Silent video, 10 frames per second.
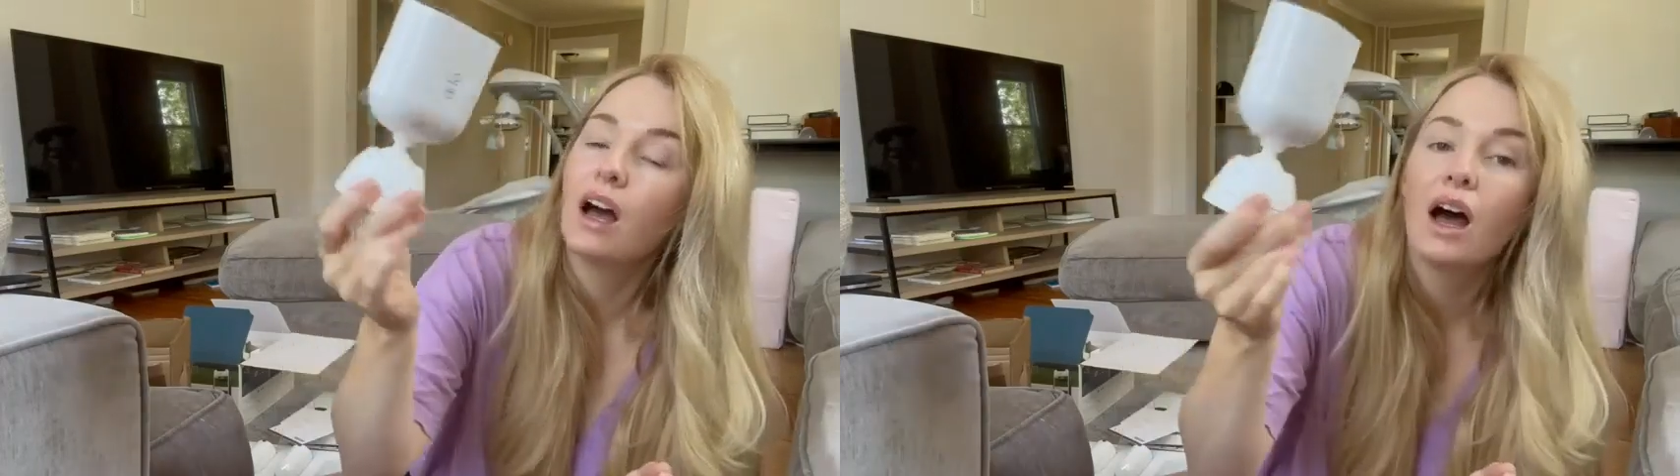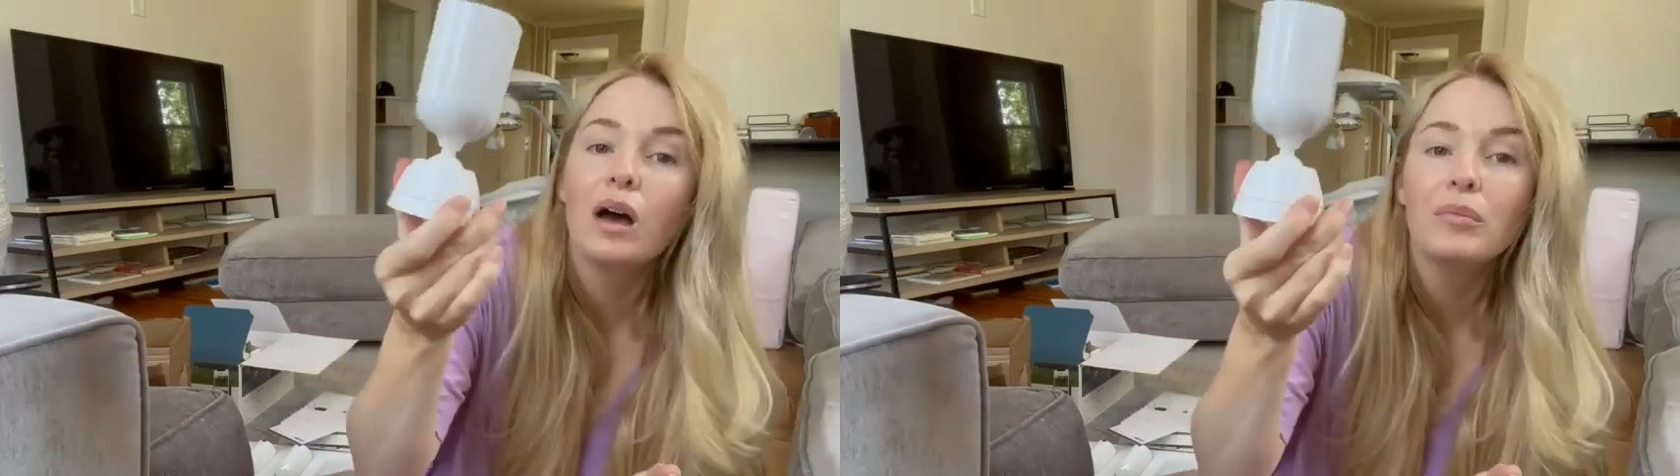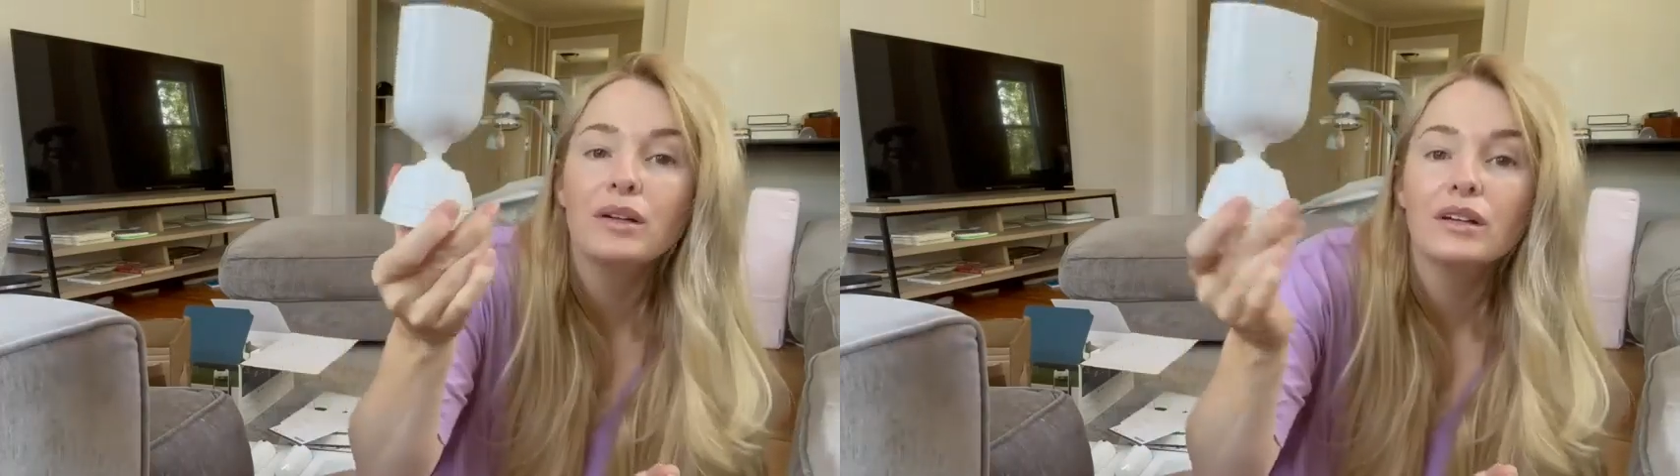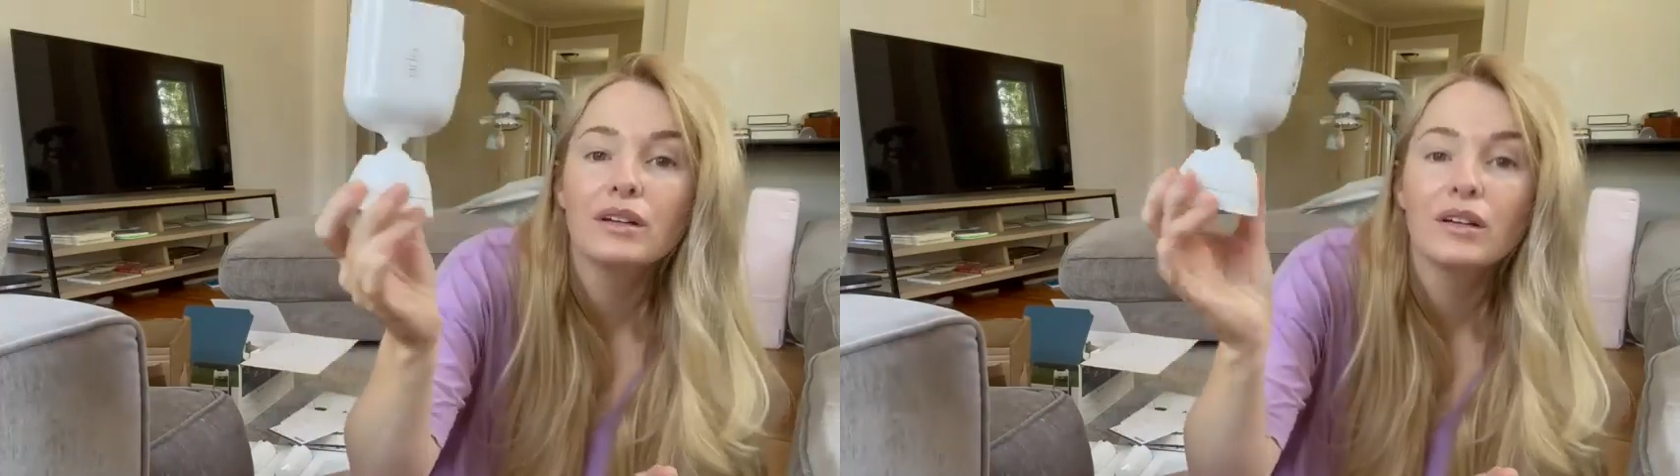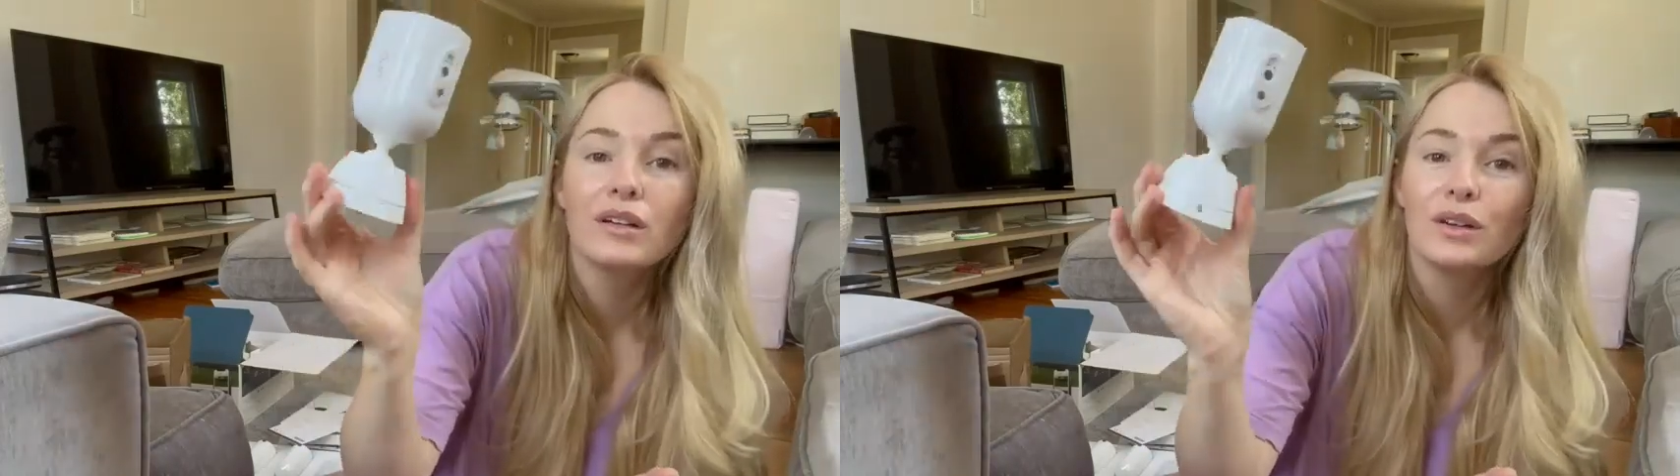up
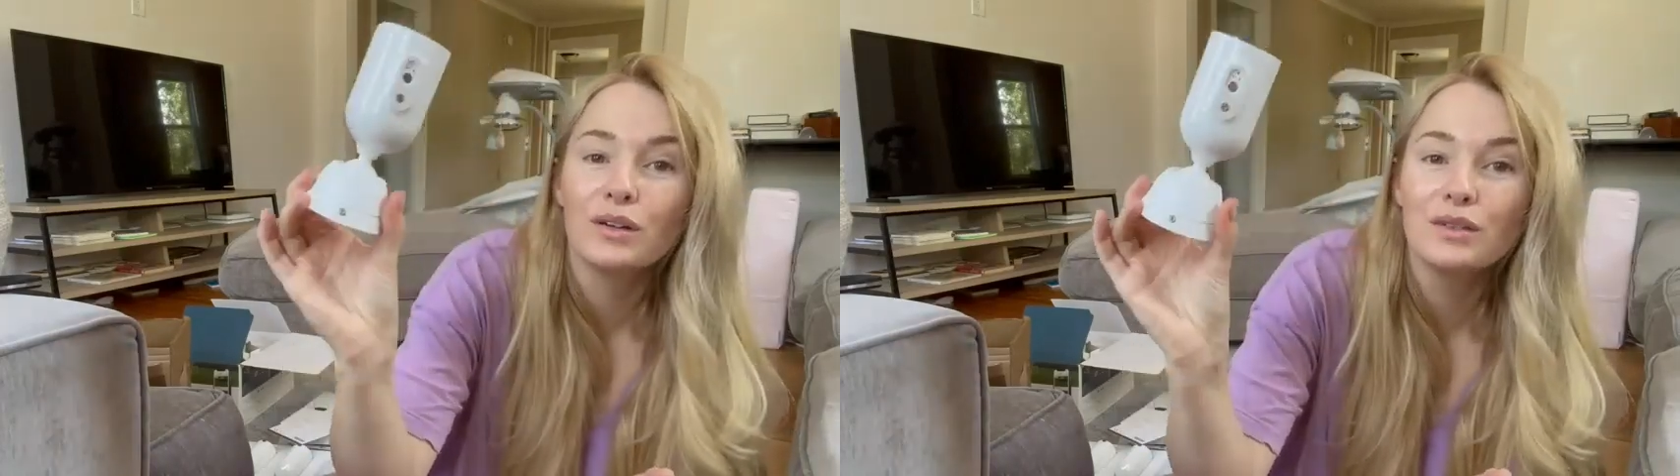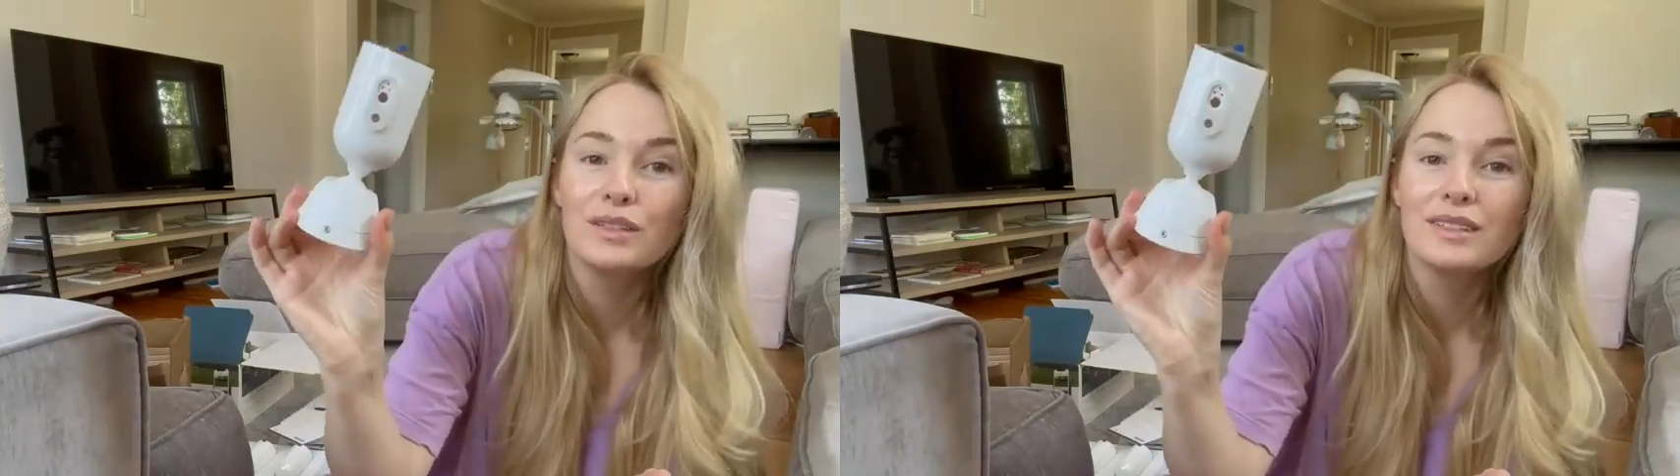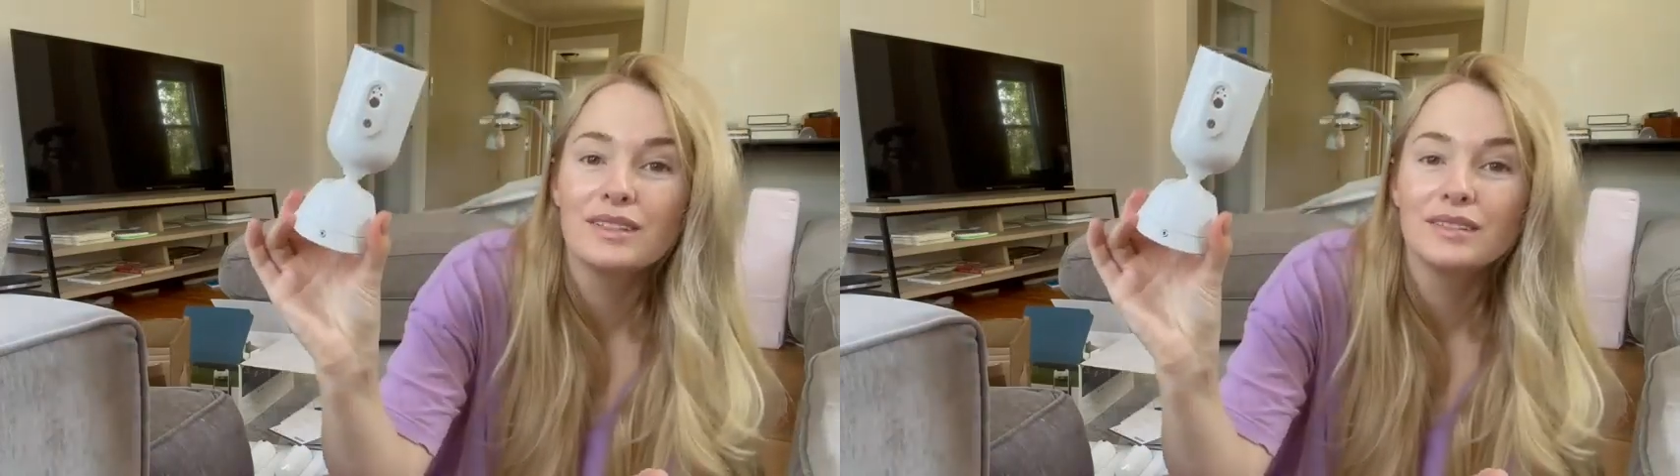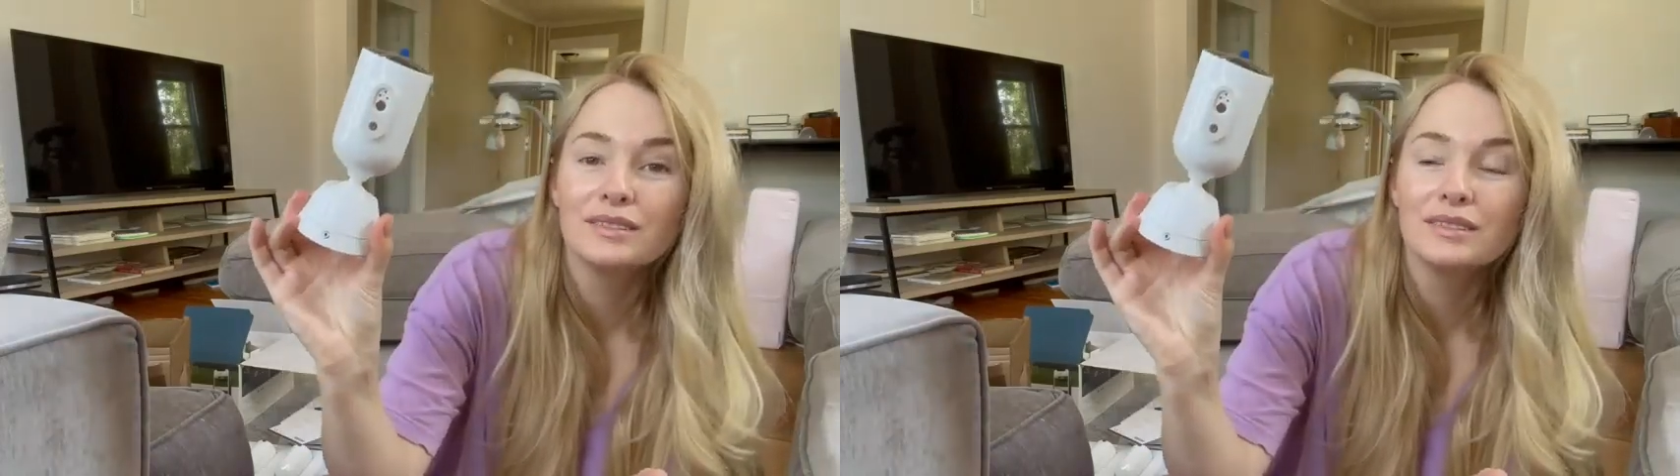close.